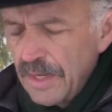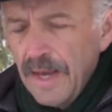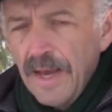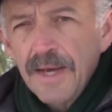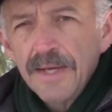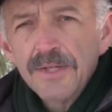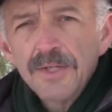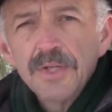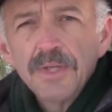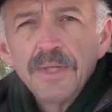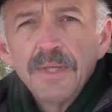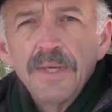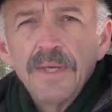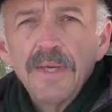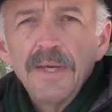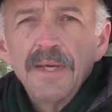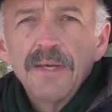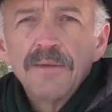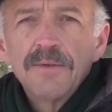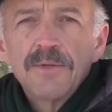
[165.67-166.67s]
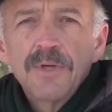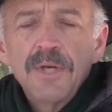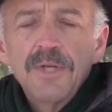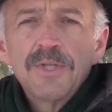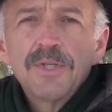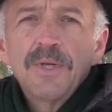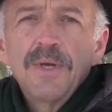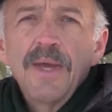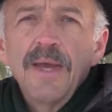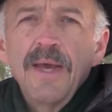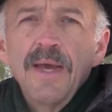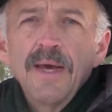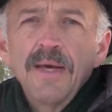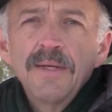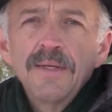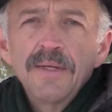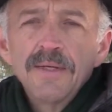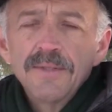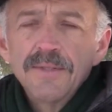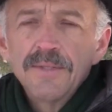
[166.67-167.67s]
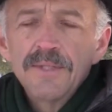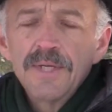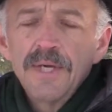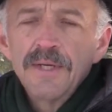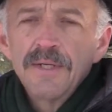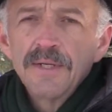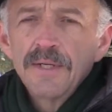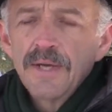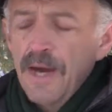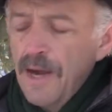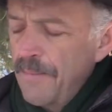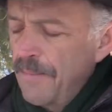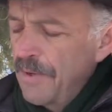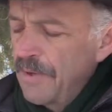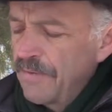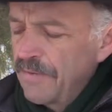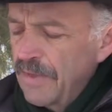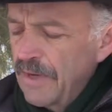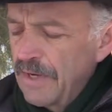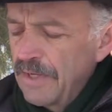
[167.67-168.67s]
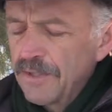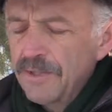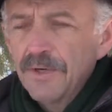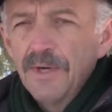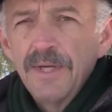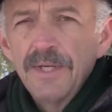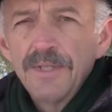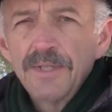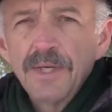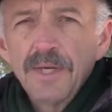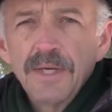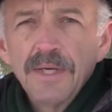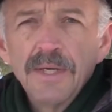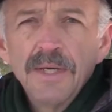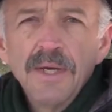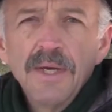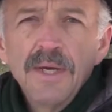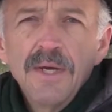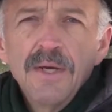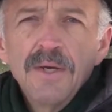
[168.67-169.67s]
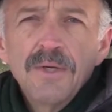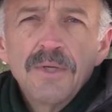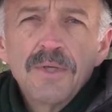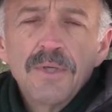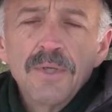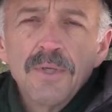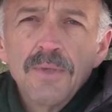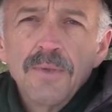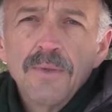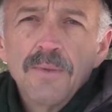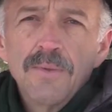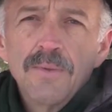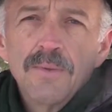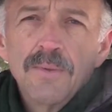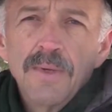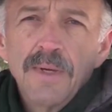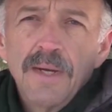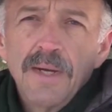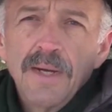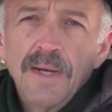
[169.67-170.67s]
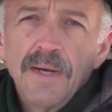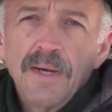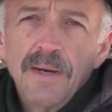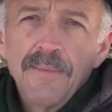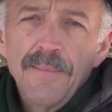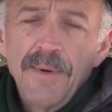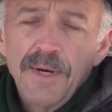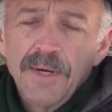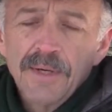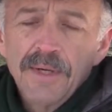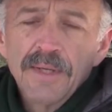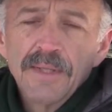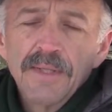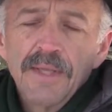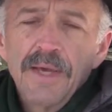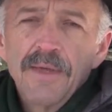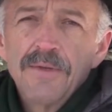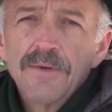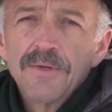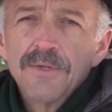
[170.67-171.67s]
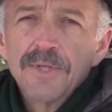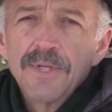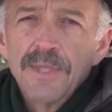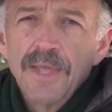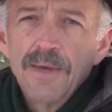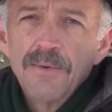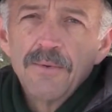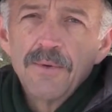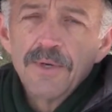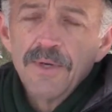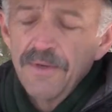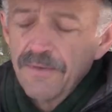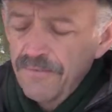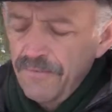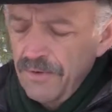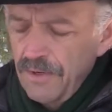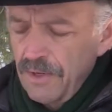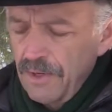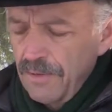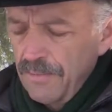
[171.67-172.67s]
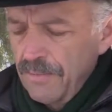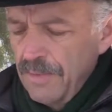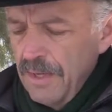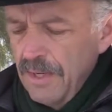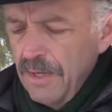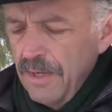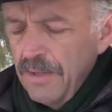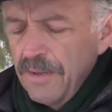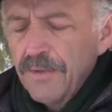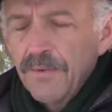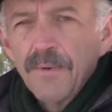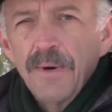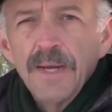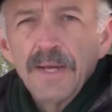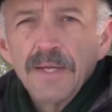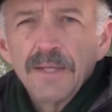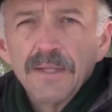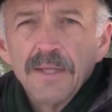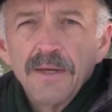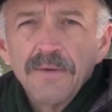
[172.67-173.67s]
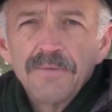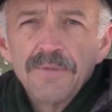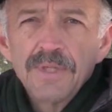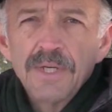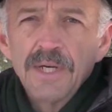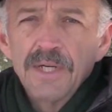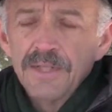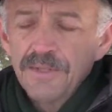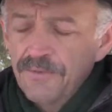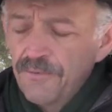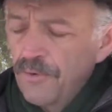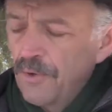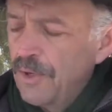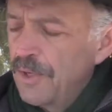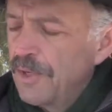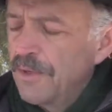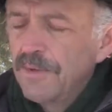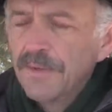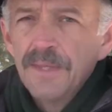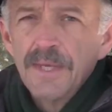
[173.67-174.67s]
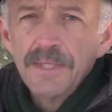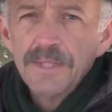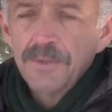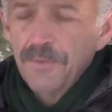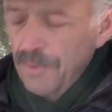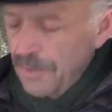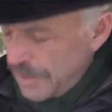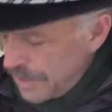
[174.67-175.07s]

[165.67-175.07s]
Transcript: actually trace your hand and send a copy of that tracing to American Leathers, and they will confirm the right glove size for you, and that's what